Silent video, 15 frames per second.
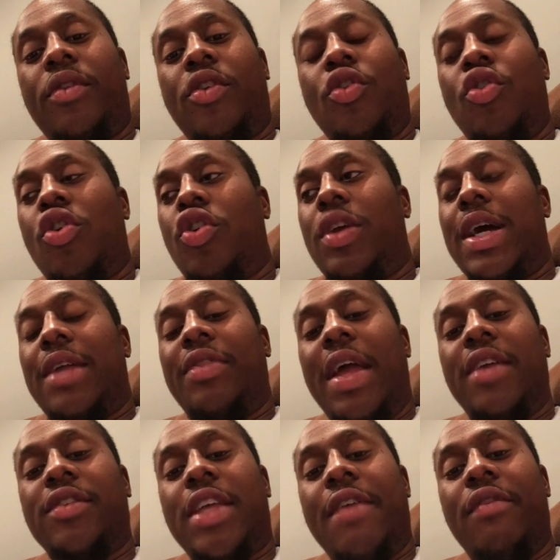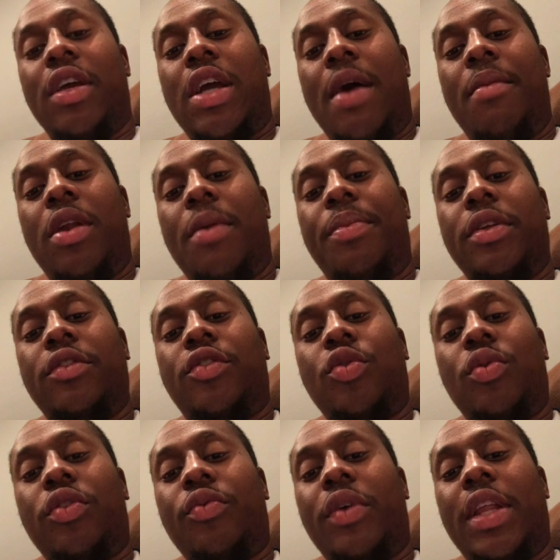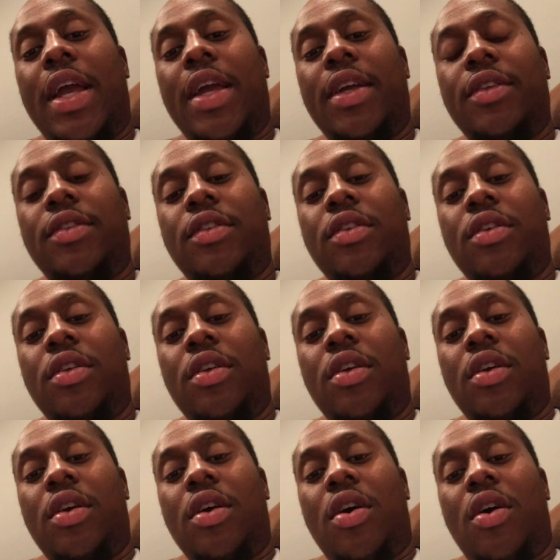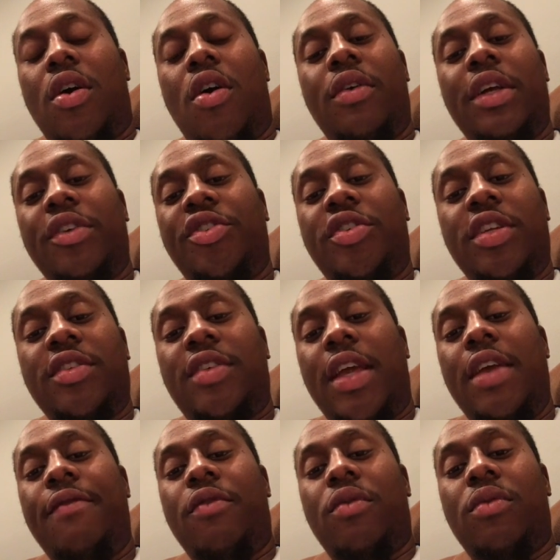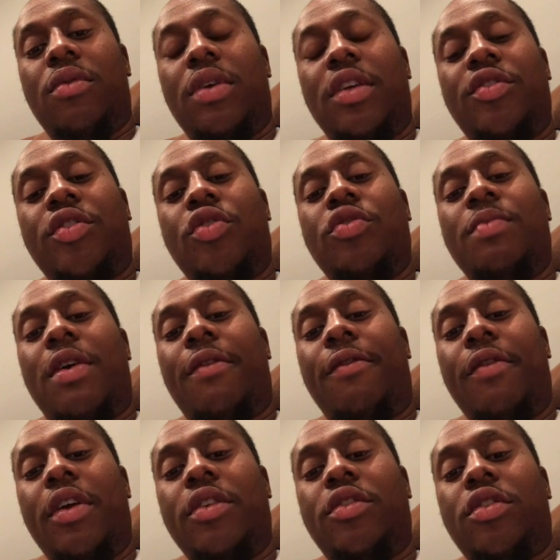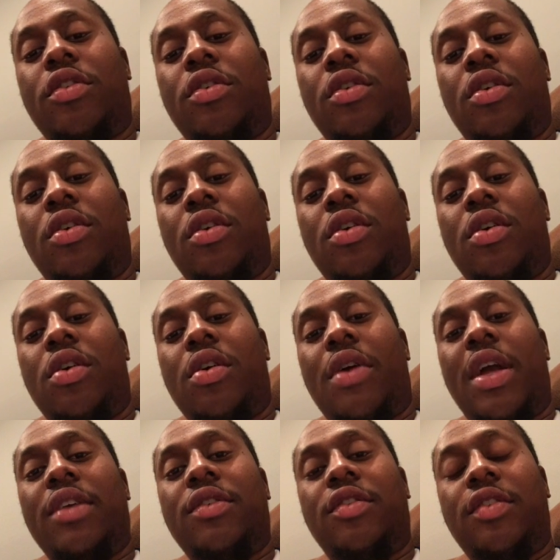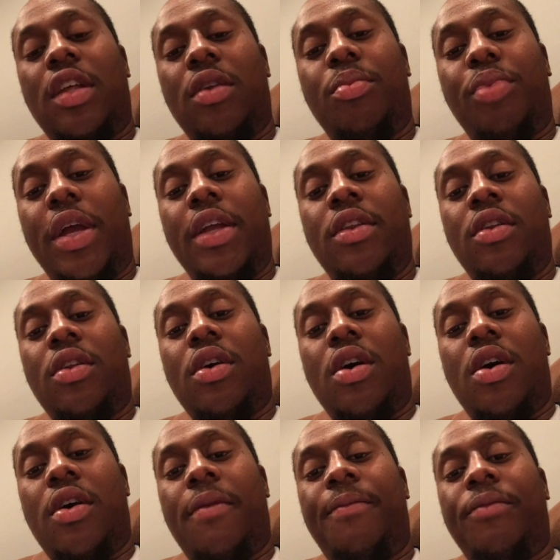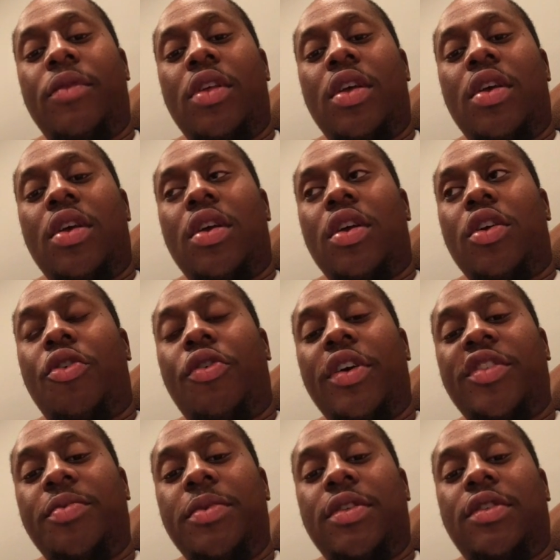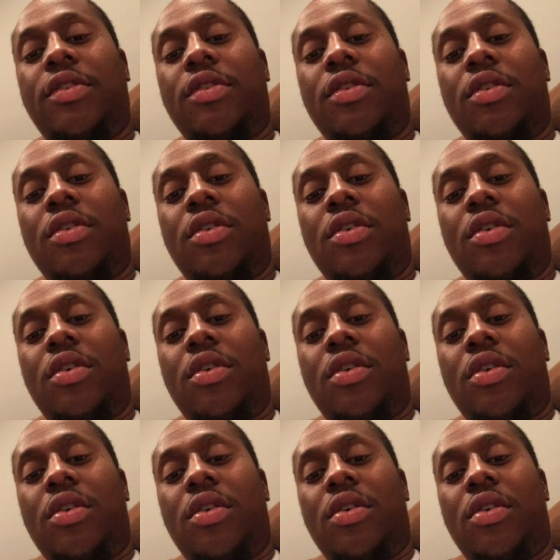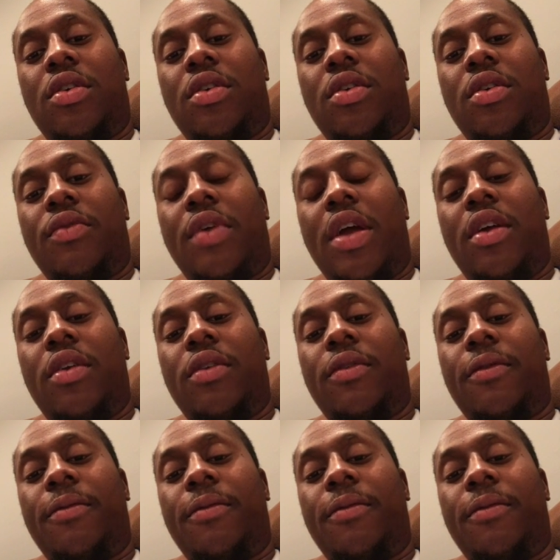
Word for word: you know, you got Thanksgiving coming up in two or three days. All that shit is evil. And excuse my French. All right. Celebrating um, Christmas. Right.